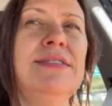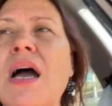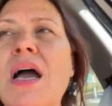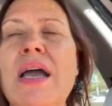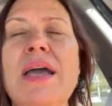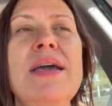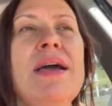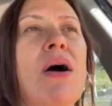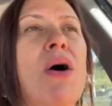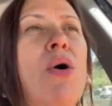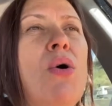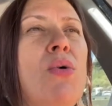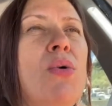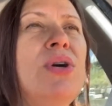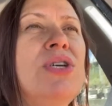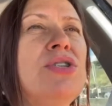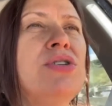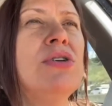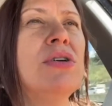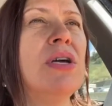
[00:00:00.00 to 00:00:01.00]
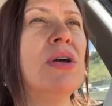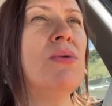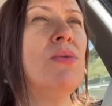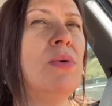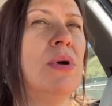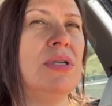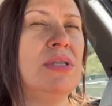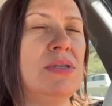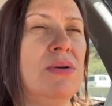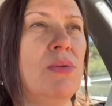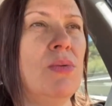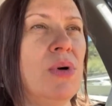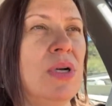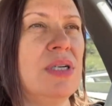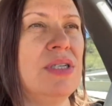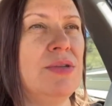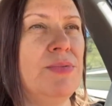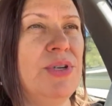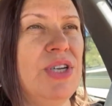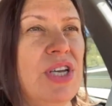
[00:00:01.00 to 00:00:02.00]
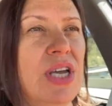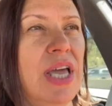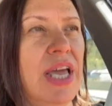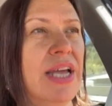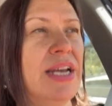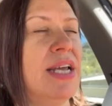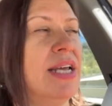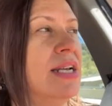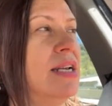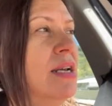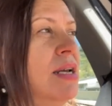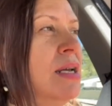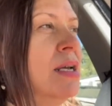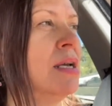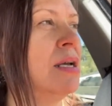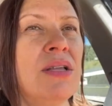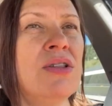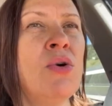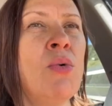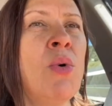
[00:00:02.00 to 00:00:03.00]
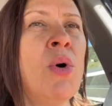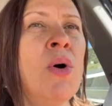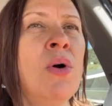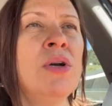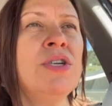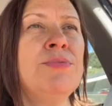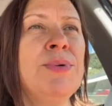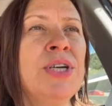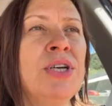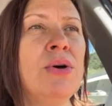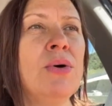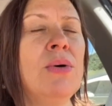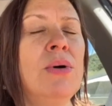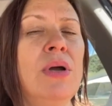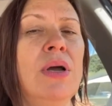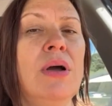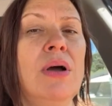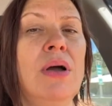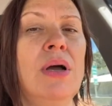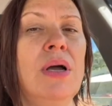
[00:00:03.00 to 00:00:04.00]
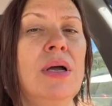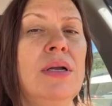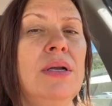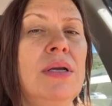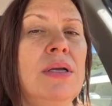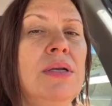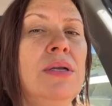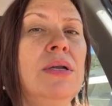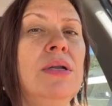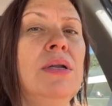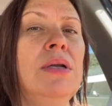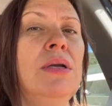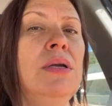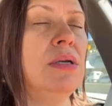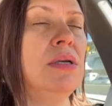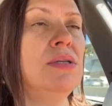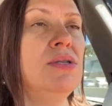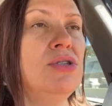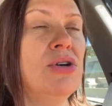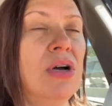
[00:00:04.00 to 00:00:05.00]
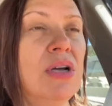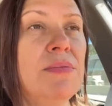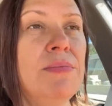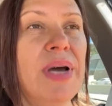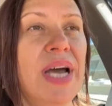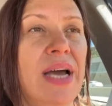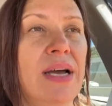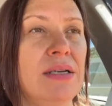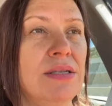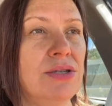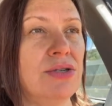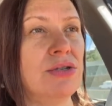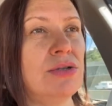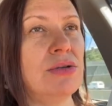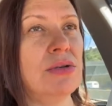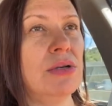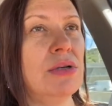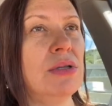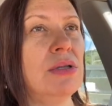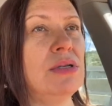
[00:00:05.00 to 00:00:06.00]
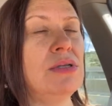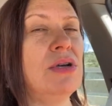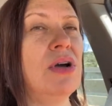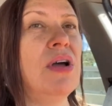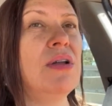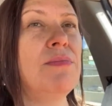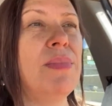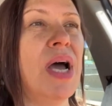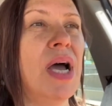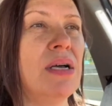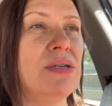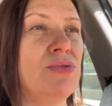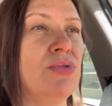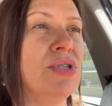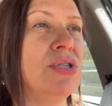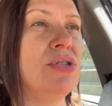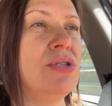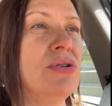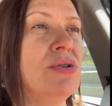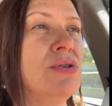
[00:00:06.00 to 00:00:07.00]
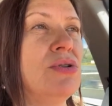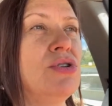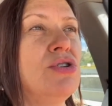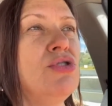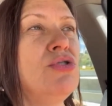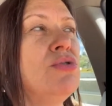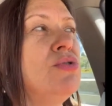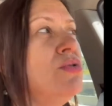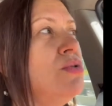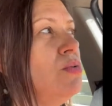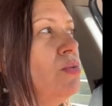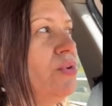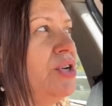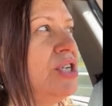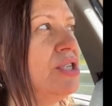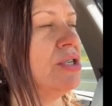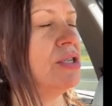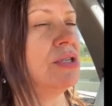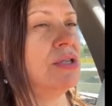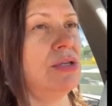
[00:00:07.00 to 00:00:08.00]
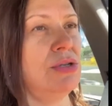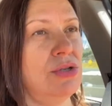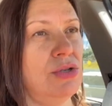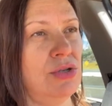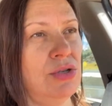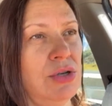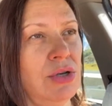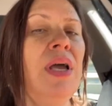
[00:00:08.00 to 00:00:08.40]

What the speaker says: I always look at what is being hidden. Now, the war has been going on in Donbass, the Donbass, which is those two regions,